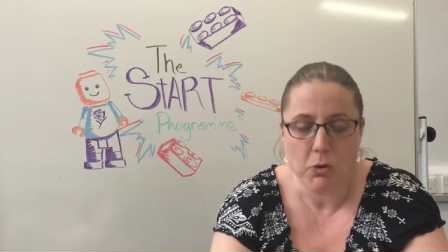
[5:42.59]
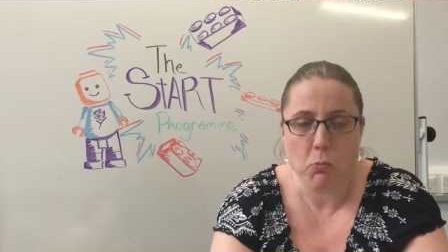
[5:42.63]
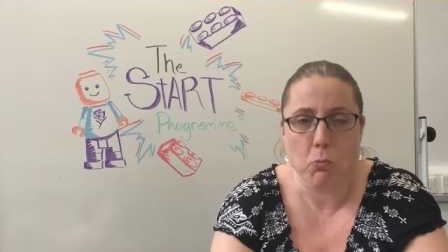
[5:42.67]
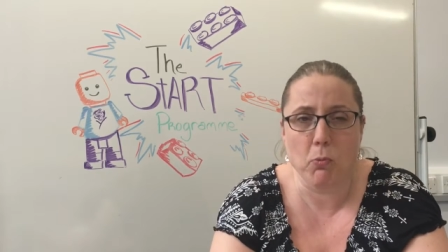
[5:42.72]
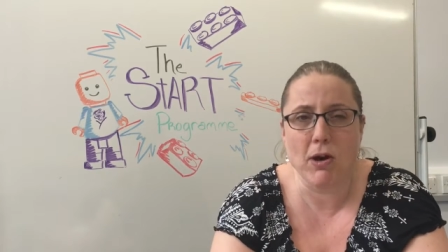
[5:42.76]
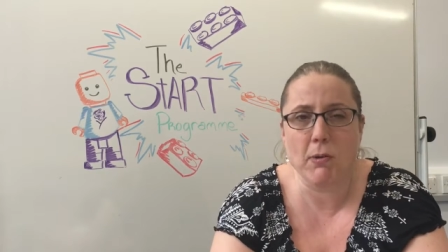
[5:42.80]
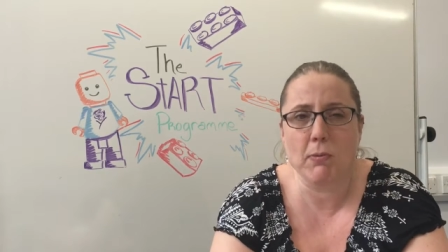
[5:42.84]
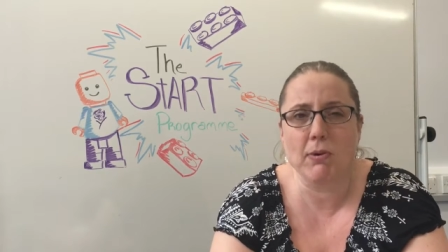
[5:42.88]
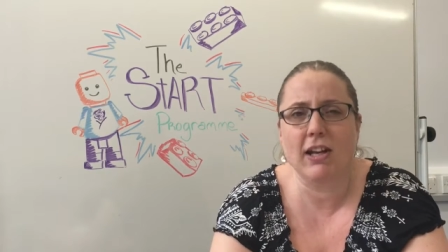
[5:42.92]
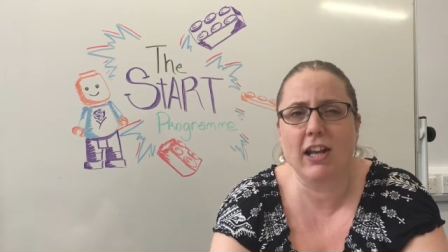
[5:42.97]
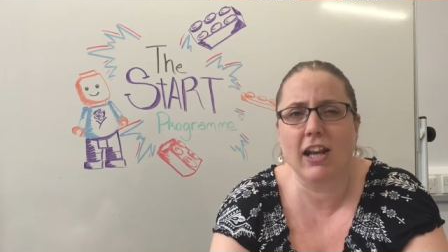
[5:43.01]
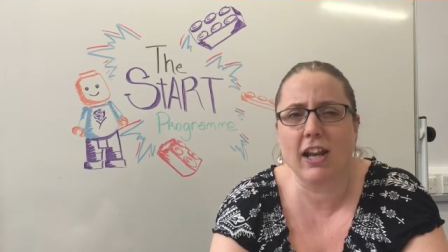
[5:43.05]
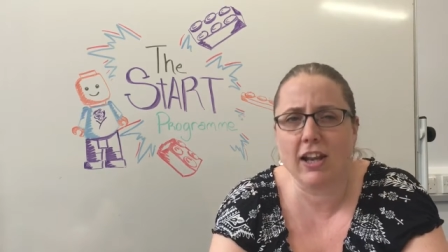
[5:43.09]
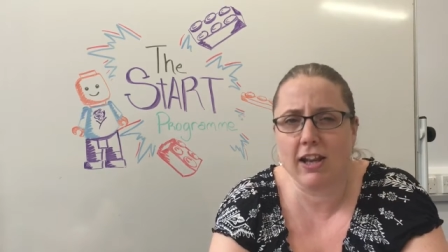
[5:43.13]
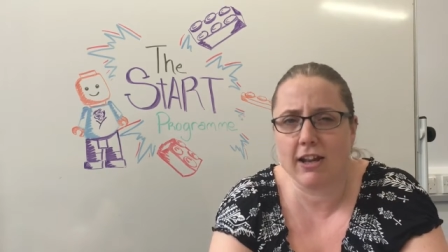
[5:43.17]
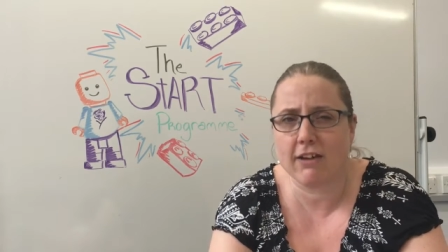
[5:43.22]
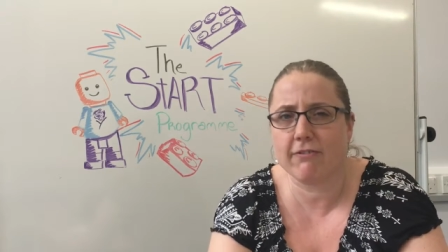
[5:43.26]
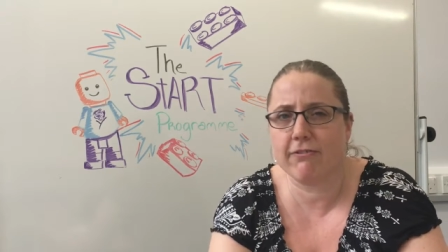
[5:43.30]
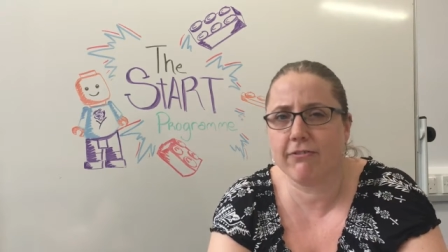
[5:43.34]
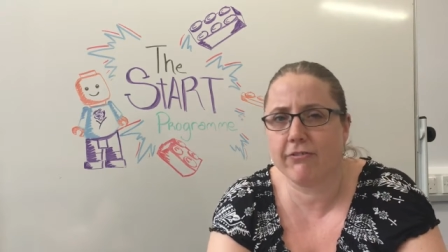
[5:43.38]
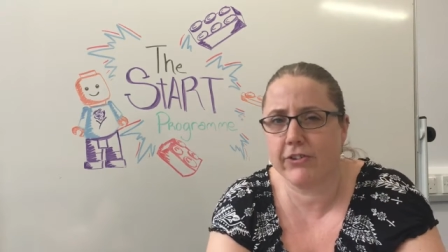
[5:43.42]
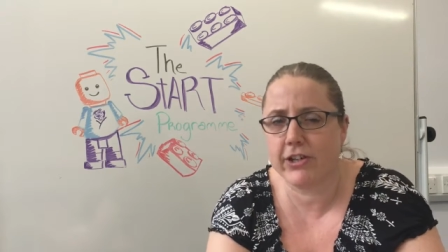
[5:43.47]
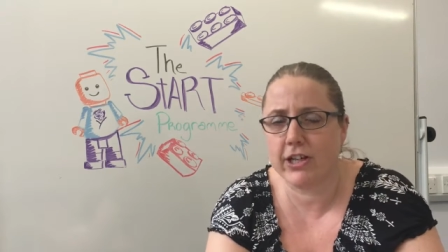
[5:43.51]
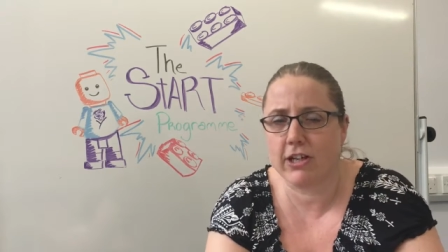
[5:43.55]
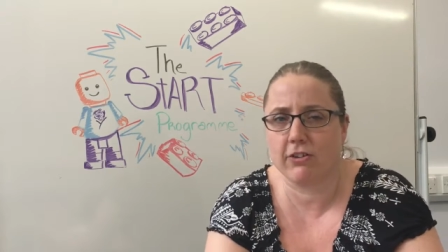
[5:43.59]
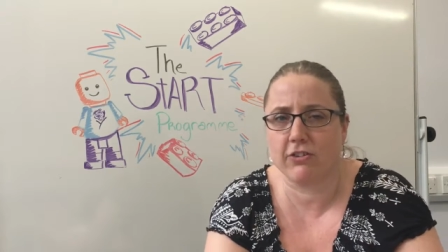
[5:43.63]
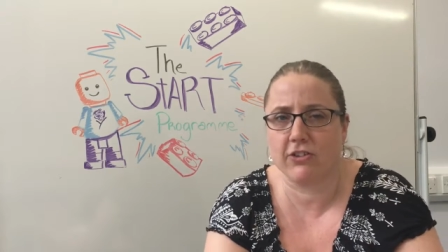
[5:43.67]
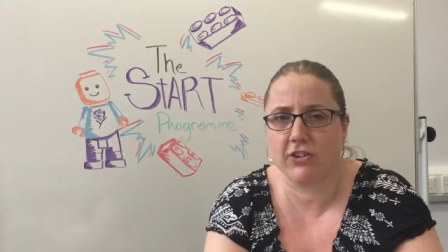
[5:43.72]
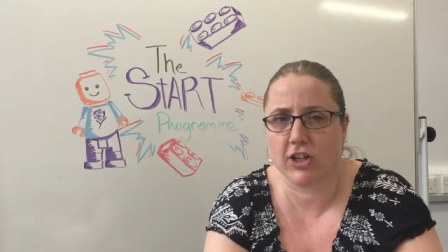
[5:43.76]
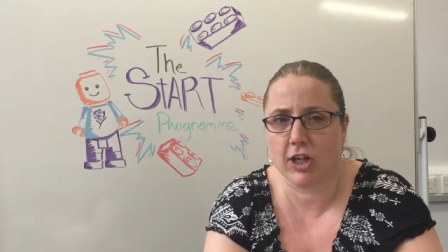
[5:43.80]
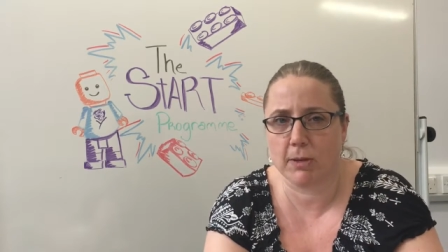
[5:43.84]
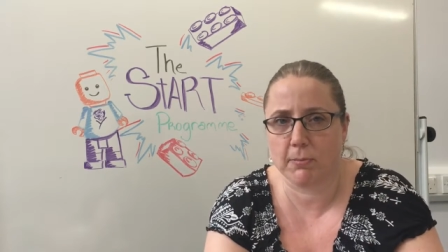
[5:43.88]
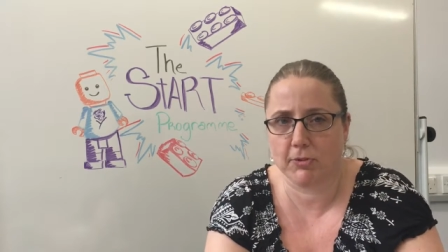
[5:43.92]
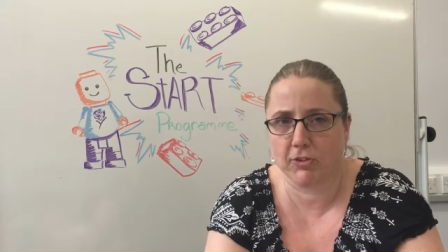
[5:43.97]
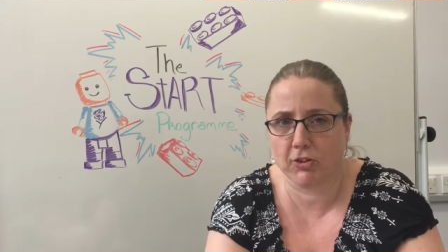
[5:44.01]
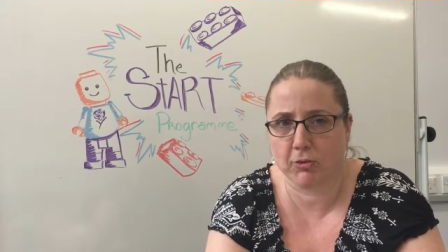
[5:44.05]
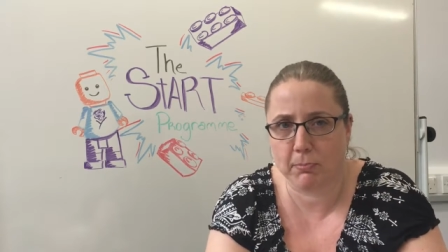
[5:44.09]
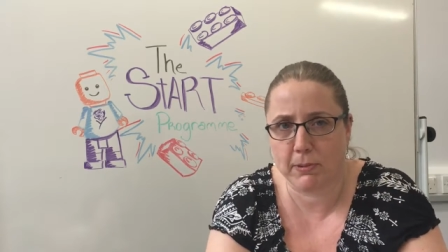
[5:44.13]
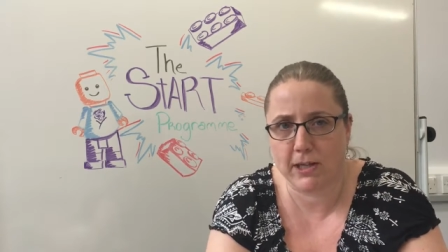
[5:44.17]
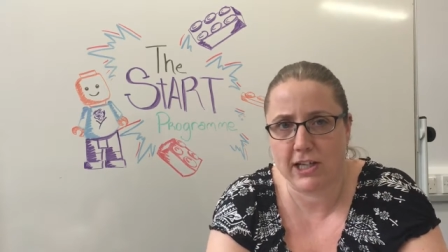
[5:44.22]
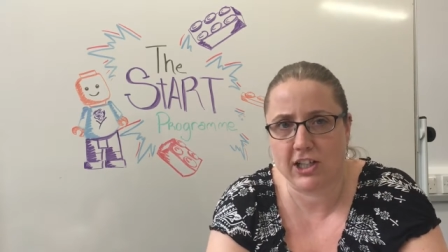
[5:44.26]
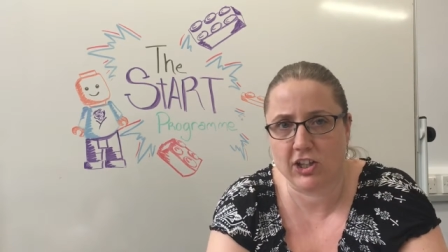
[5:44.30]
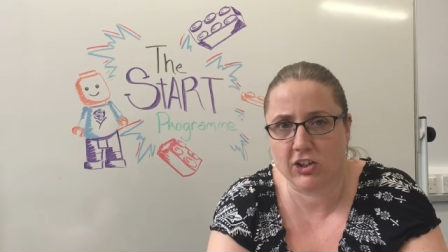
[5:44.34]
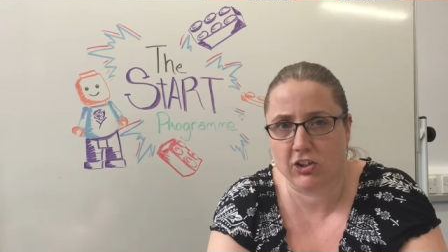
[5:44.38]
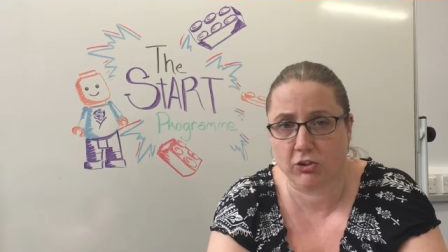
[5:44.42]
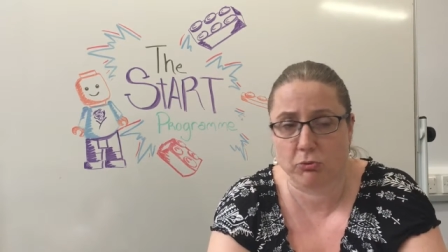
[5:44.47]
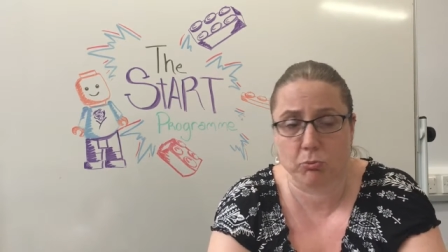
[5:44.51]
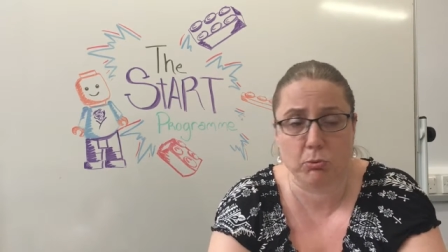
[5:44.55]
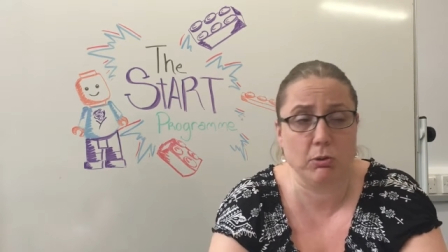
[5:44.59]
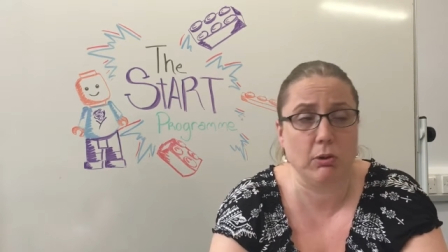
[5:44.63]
We would love for you to come and speak to us.